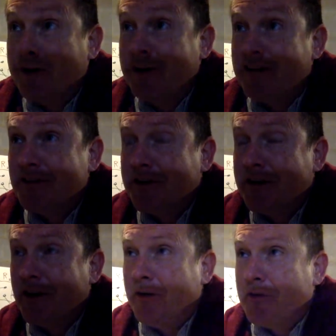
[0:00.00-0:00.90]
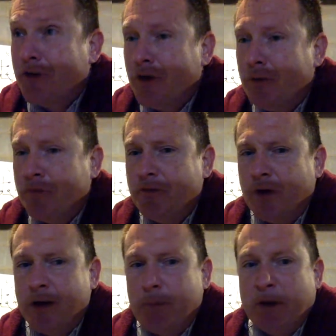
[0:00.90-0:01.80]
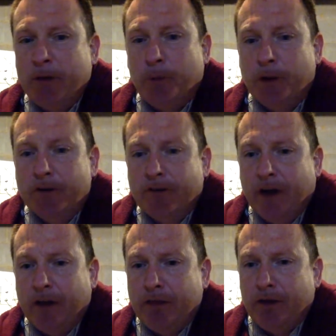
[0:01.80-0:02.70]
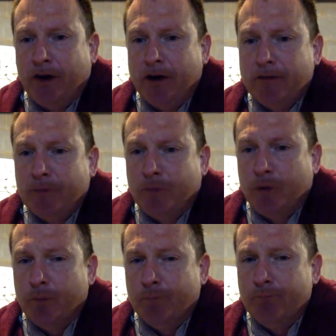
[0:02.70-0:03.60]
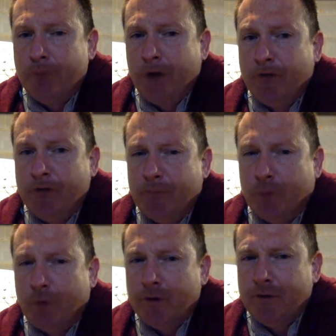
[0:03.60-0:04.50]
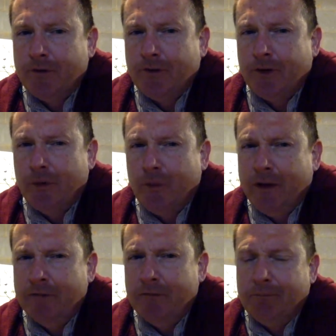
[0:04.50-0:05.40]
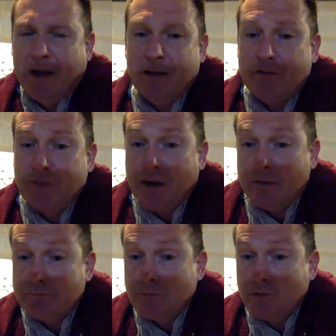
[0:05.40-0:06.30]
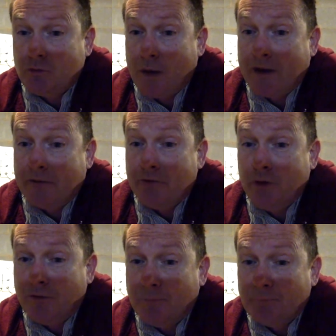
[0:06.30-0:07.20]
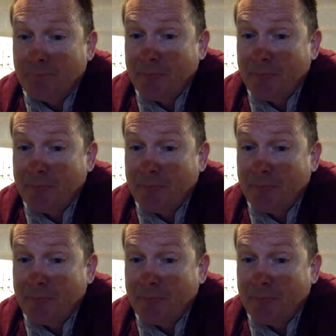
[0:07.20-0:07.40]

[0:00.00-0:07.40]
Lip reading: and looking at all the terms and trying to pick the ones that I thought were most important. So I left out quite a few of them.